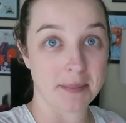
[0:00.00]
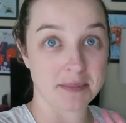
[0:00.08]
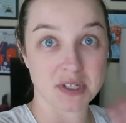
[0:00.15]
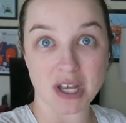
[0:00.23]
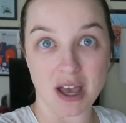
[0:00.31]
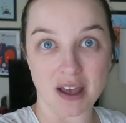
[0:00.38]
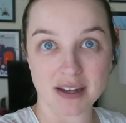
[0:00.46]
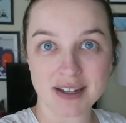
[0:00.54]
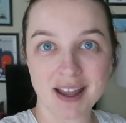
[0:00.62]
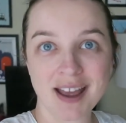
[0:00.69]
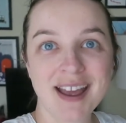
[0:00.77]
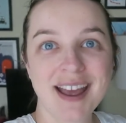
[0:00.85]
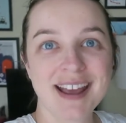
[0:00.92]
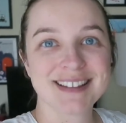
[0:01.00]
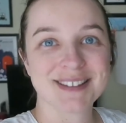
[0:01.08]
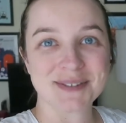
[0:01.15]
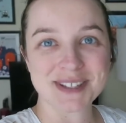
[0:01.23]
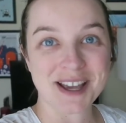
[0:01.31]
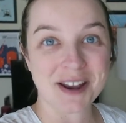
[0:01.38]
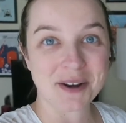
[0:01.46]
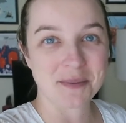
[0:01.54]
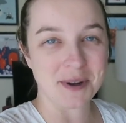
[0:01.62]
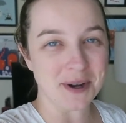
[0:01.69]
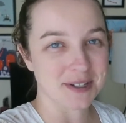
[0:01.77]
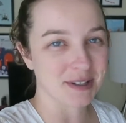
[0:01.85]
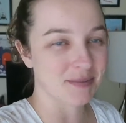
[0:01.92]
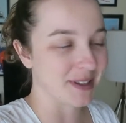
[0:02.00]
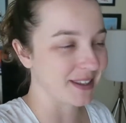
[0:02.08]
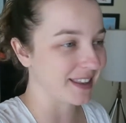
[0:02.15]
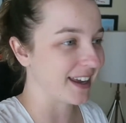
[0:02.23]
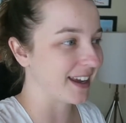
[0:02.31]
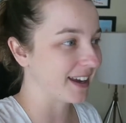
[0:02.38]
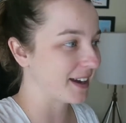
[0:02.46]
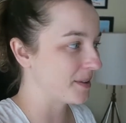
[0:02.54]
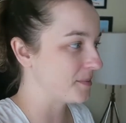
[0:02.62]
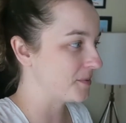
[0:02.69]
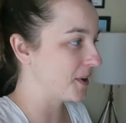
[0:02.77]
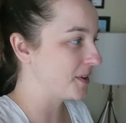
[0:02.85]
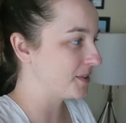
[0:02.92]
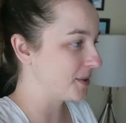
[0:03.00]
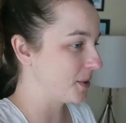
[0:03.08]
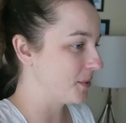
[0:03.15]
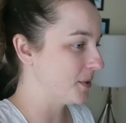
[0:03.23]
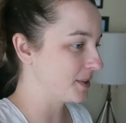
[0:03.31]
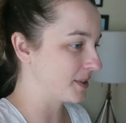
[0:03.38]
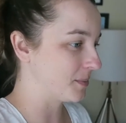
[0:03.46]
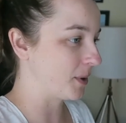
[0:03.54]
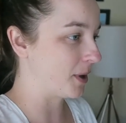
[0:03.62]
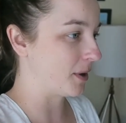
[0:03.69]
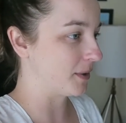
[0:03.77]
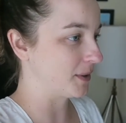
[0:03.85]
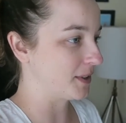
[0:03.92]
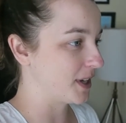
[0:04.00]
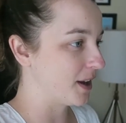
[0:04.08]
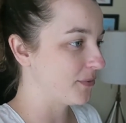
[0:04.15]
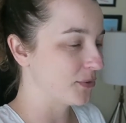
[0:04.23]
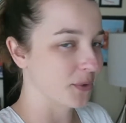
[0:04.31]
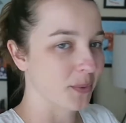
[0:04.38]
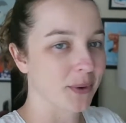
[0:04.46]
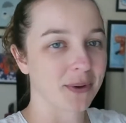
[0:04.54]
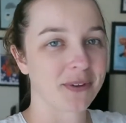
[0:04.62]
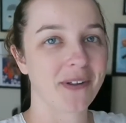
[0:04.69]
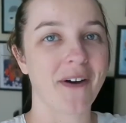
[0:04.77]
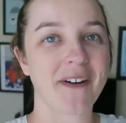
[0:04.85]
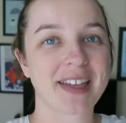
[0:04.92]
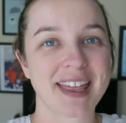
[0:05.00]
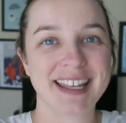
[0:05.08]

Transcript: and I'm done. So it's kind of weird to be like, I'm finally going somewhere and it's after one o'clock.